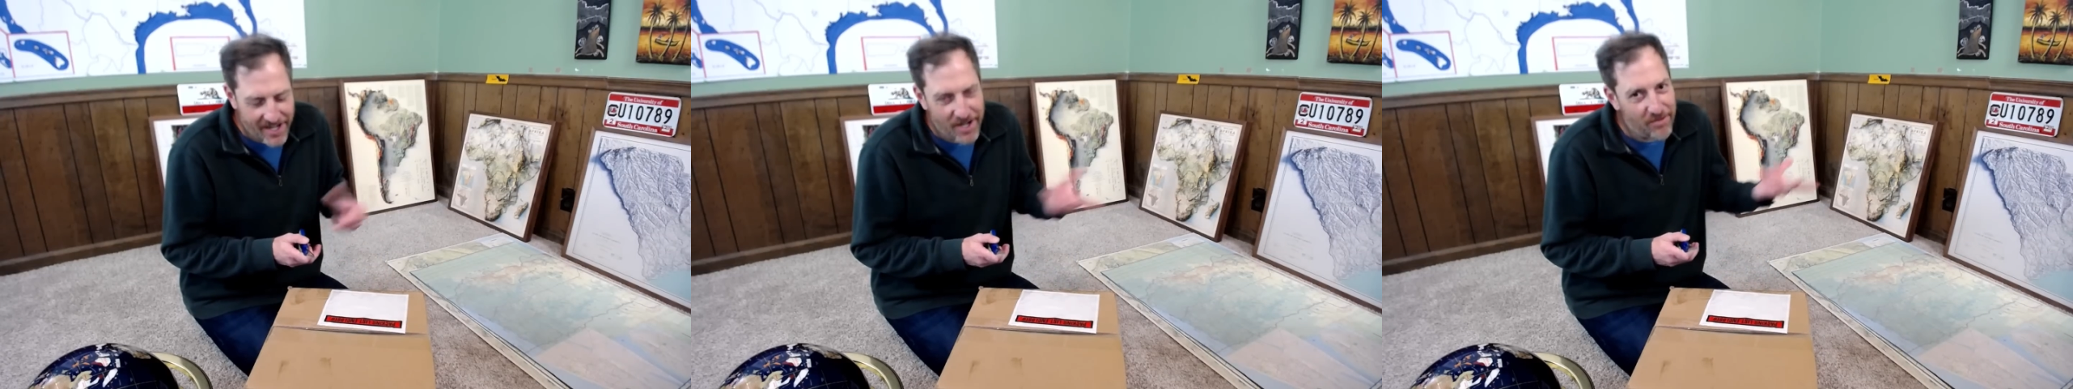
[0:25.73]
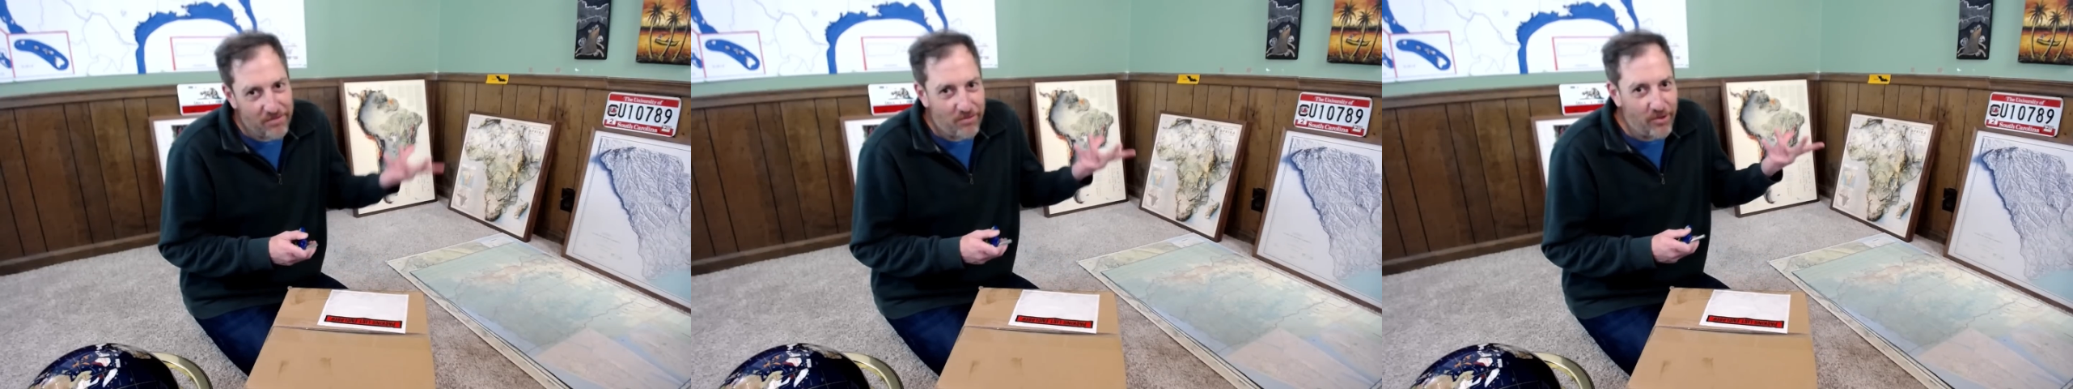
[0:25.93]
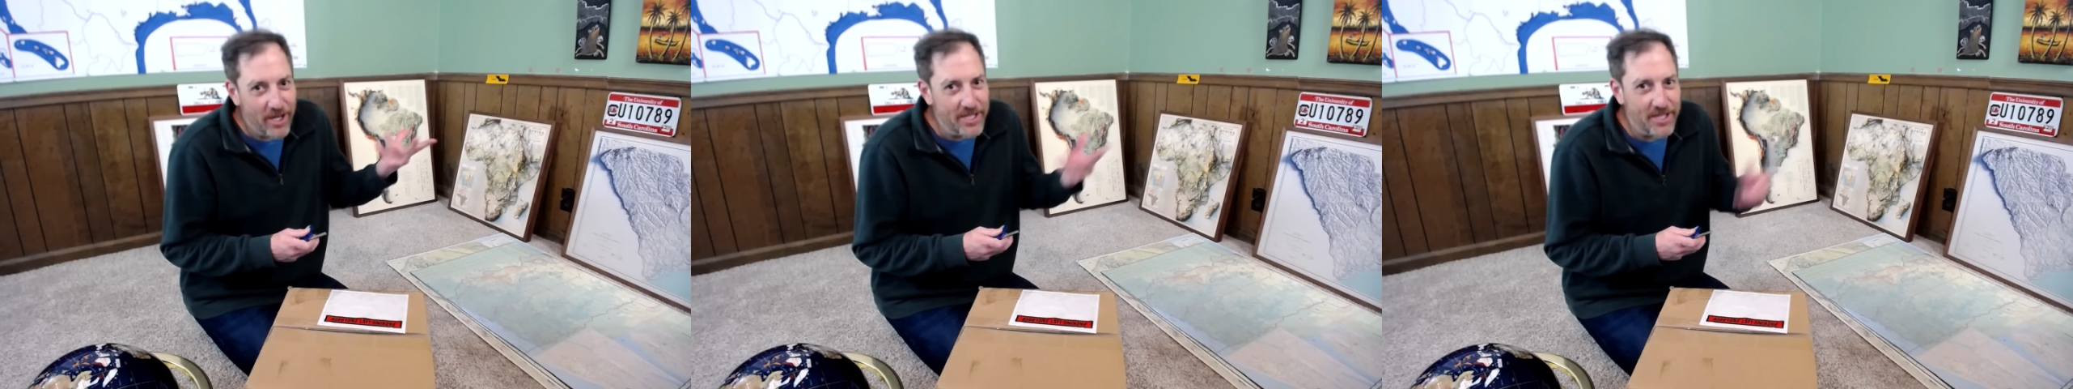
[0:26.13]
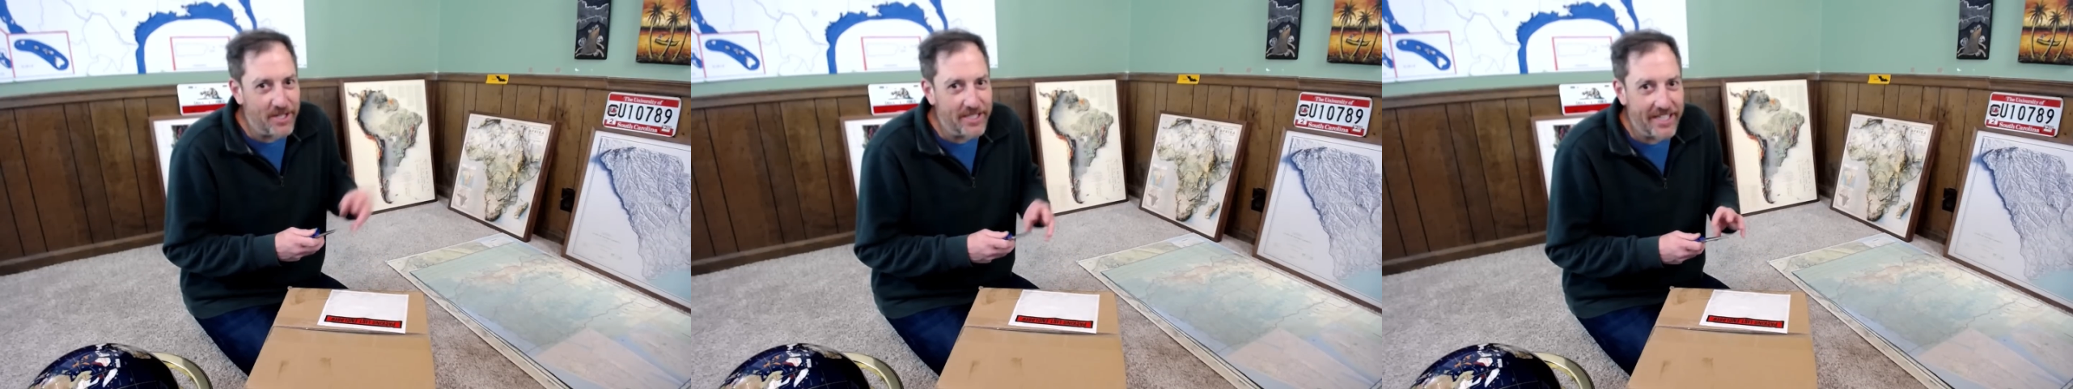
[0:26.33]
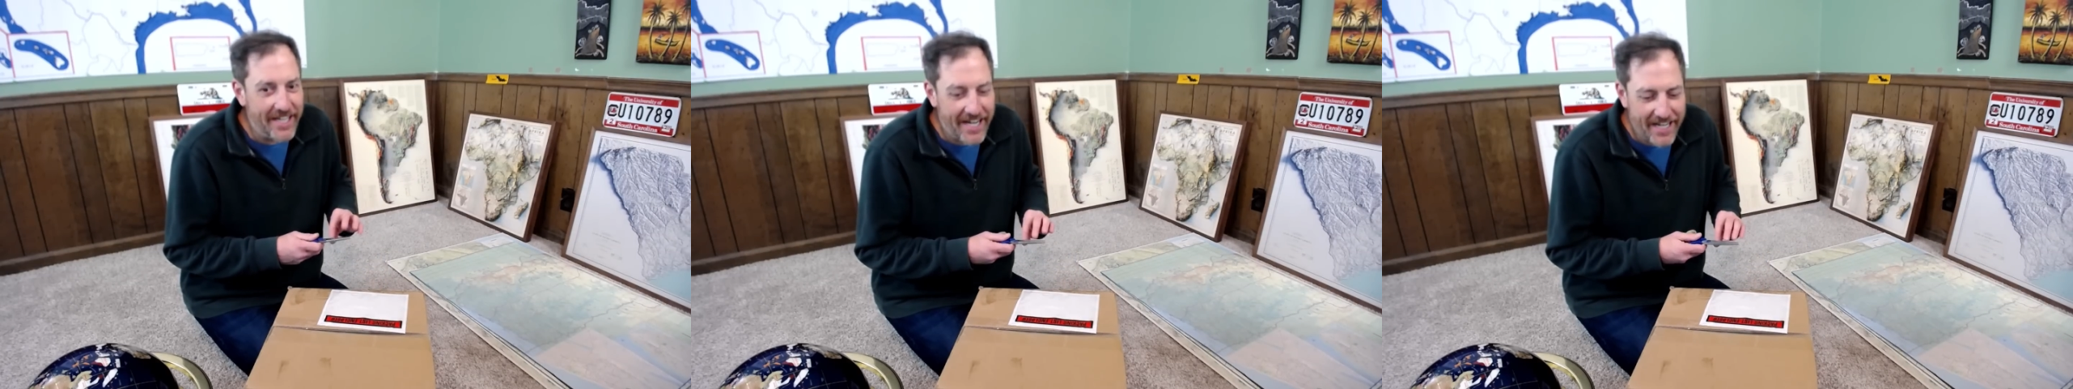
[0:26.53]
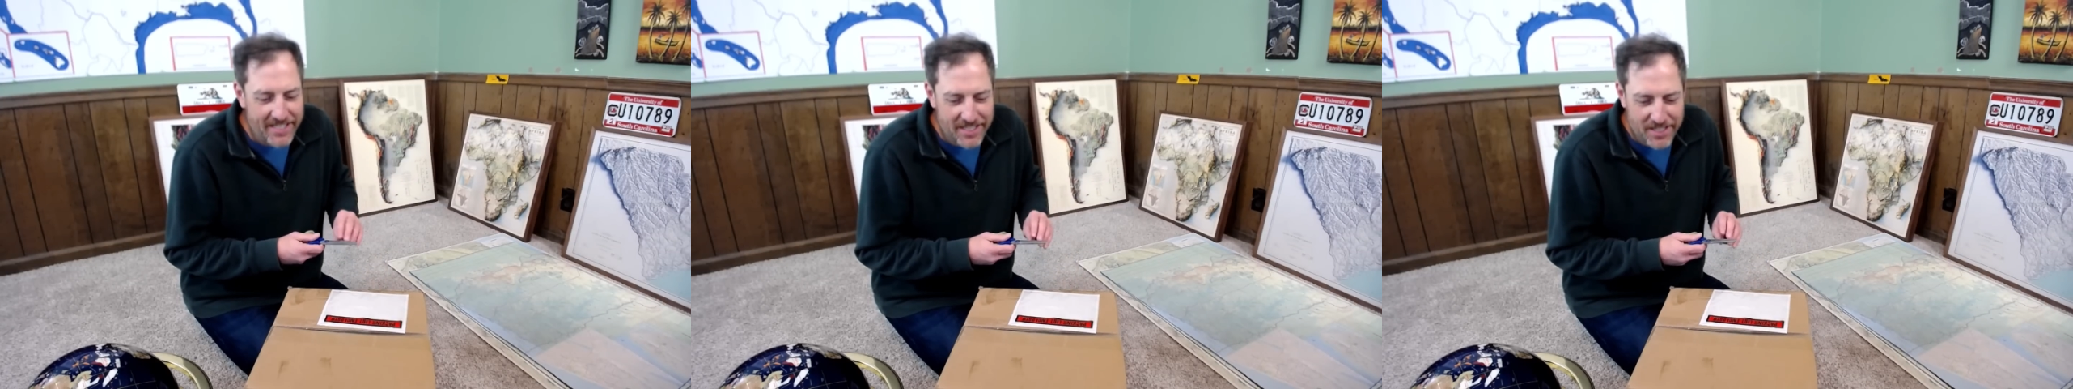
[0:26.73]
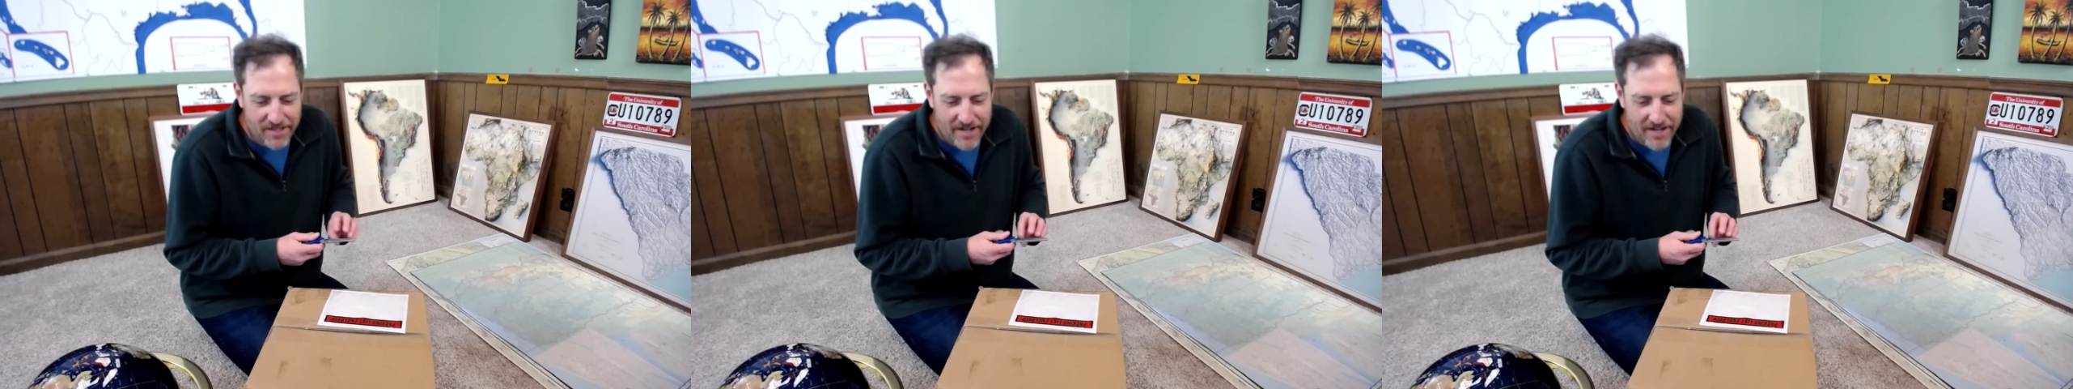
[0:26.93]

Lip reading: what you're going to get. So